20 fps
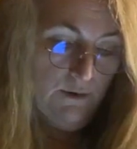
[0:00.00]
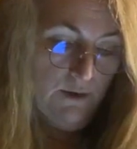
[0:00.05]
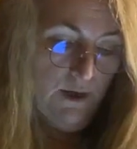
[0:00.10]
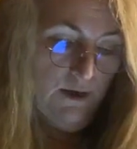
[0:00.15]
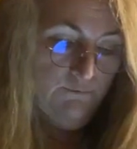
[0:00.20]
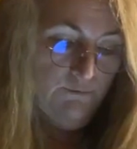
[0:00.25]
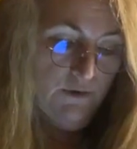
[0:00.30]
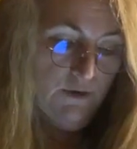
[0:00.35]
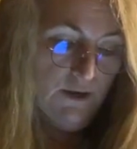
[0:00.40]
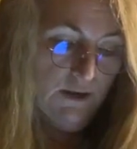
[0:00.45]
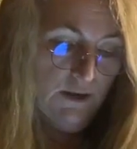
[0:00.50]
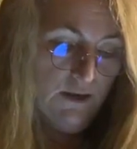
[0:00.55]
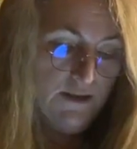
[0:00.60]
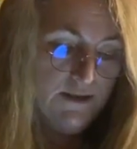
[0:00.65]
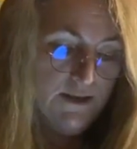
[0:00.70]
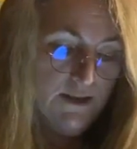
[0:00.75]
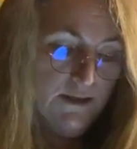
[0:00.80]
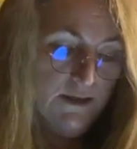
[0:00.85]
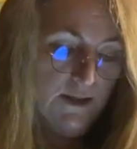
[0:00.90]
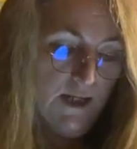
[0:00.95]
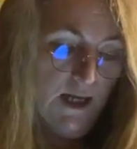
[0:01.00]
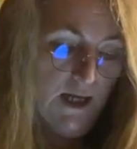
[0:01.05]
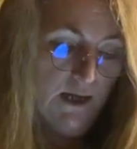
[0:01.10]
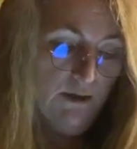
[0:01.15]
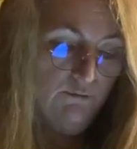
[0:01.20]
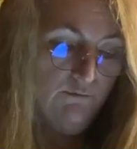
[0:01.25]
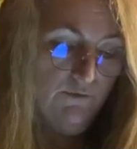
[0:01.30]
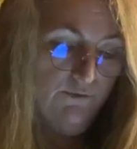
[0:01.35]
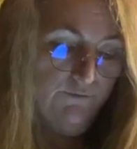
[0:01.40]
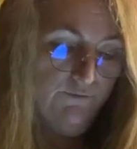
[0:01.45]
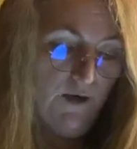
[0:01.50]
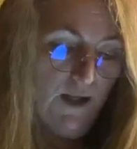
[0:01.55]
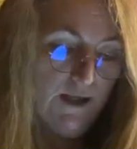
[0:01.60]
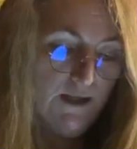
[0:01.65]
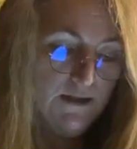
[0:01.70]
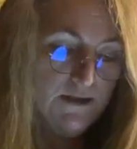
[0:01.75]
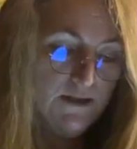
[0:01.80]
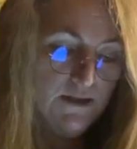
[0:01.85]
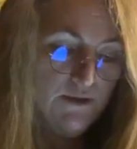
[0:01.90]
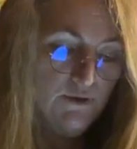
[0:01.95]
Everything I did now
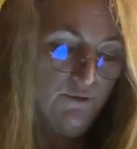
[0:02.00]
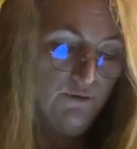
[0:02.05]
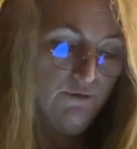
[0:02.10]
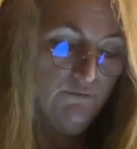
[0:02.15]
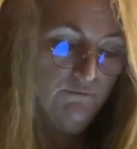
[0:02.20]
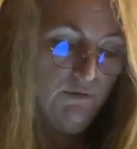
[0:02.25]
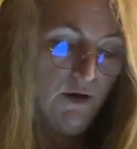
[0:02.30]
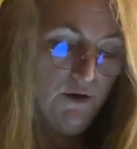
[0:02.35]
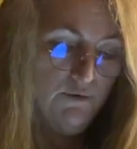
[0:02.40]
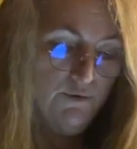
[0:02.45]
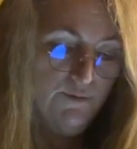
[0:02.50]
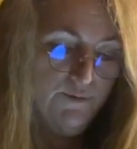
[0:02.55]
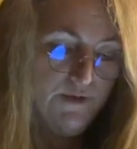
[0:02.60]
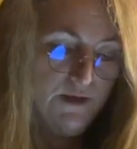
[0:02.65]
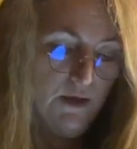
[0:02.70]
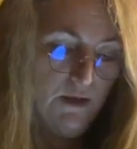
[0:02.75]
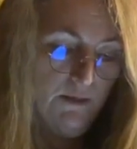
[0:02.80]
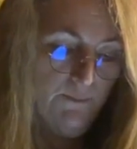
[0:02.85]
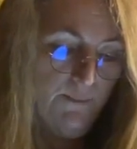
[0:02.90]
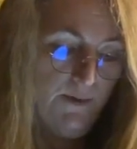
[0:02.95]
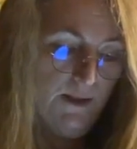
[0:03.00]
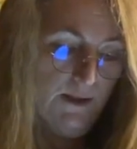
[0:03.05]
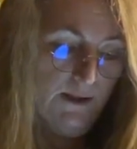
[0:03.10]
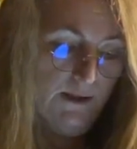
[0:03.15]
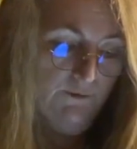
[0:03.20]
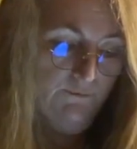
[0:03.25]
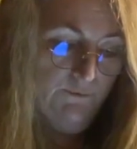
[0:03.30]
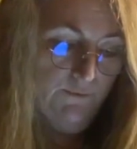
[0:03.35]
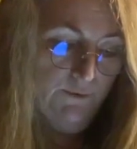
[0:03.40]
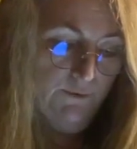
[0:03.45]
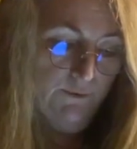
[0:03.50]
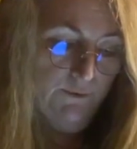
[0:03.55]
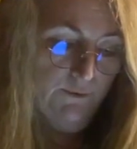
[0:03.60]
reflected on the robes I'd been given.